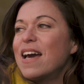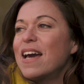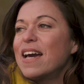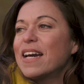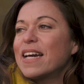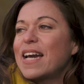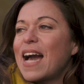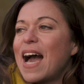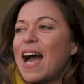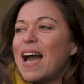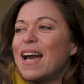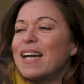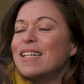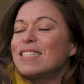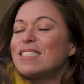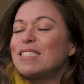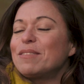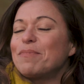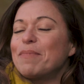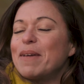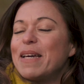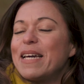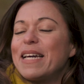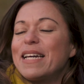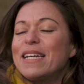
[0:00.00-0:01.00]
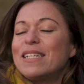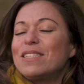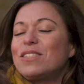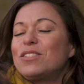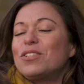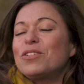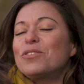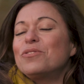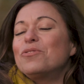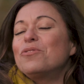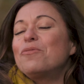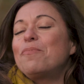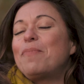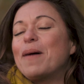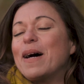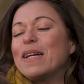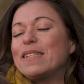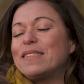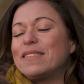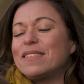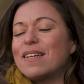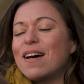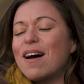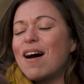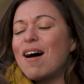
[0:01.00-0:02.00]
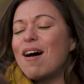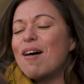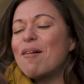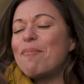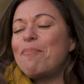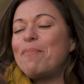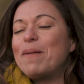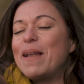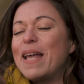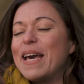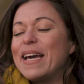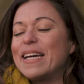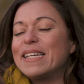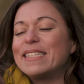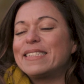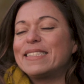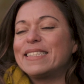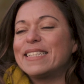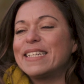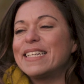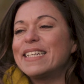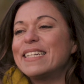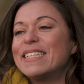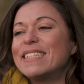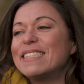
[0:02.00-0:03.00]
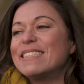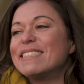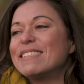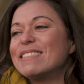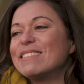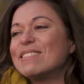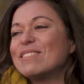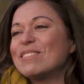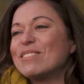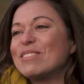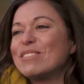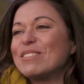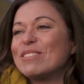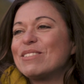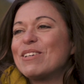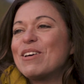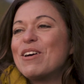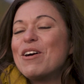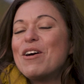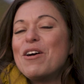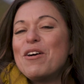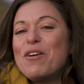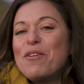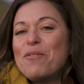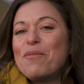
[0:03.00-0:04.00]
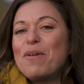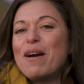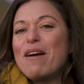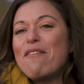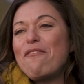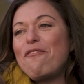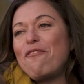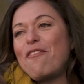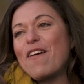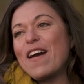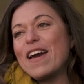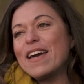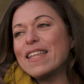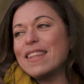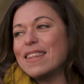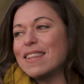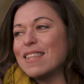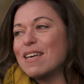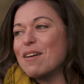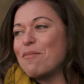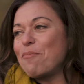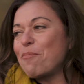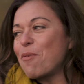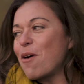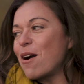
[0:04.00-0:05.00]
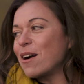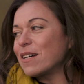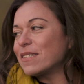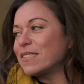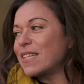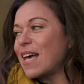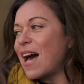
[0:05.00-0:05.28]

guides me to better places. With faith it works